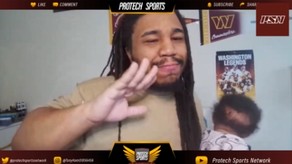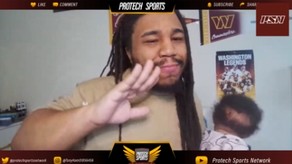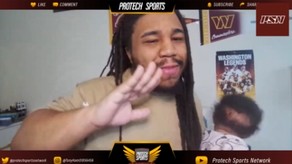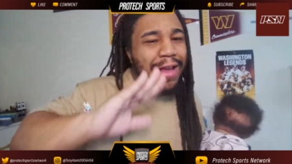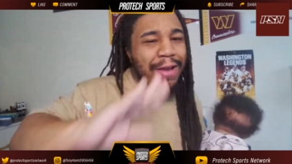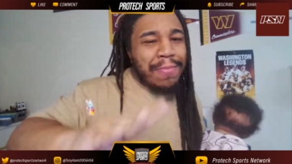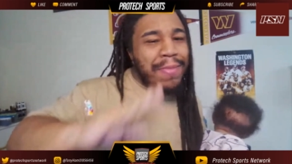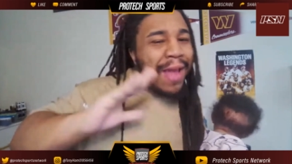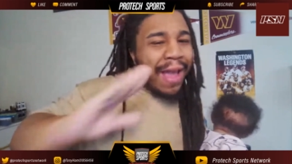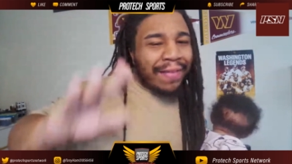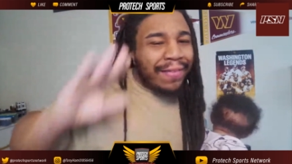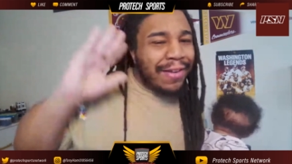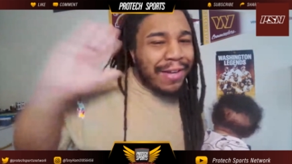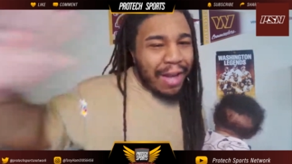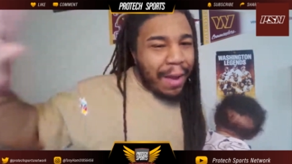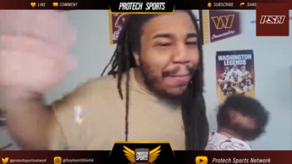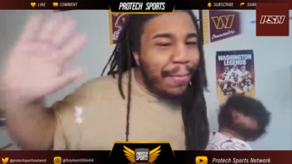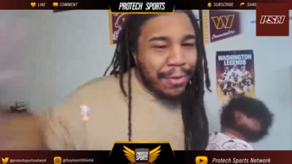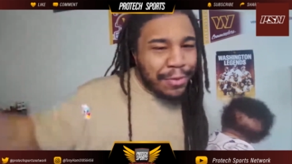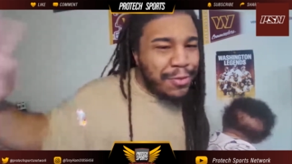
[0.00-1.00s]
And we had the
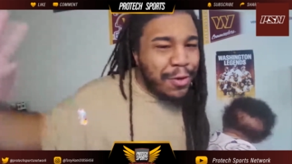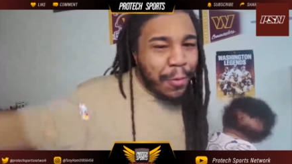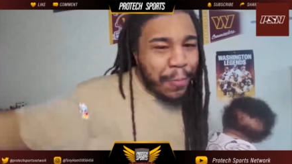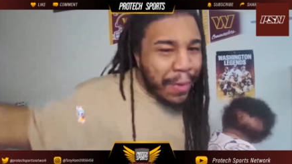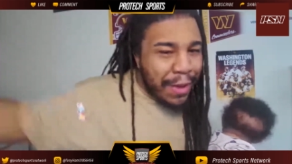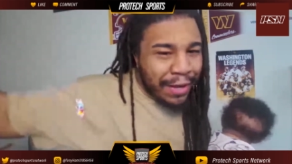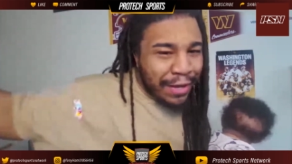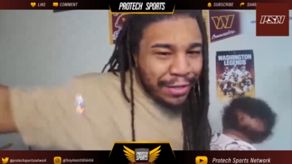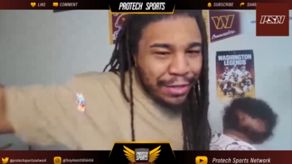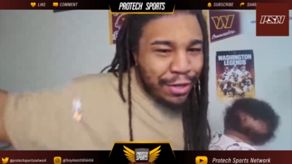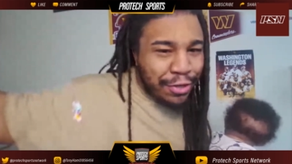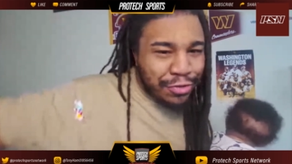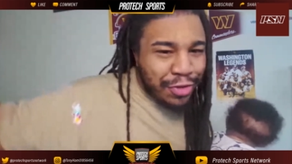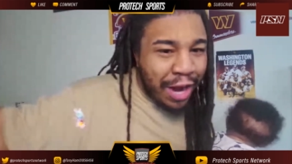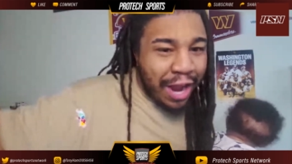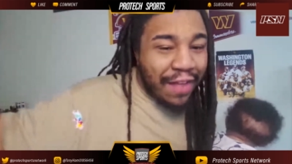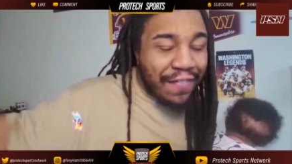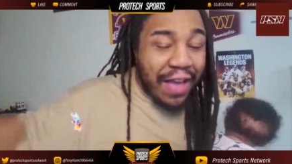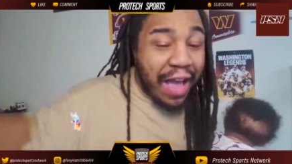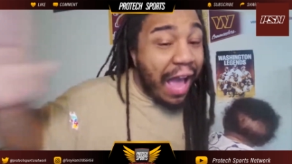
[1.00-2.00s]
number two pick in the
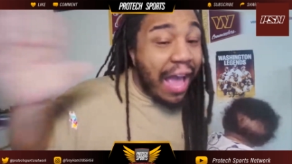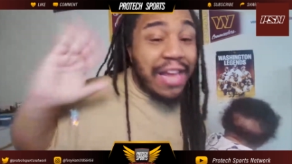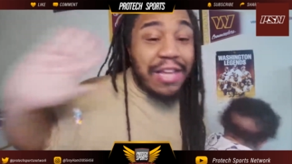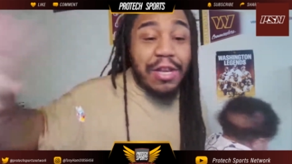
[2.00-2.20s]
draft. I